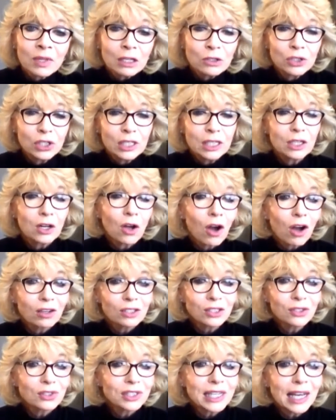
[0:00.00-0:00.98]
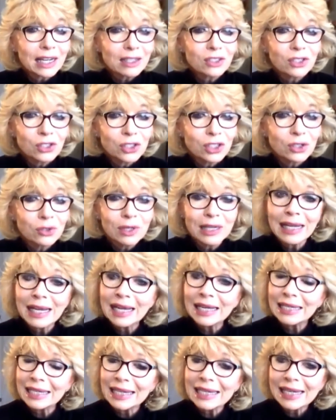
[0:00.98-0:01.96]
She can also text you
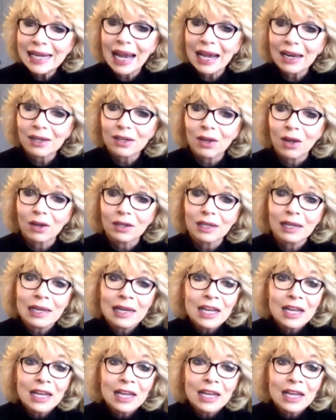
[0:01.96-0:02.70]
an e-catalog.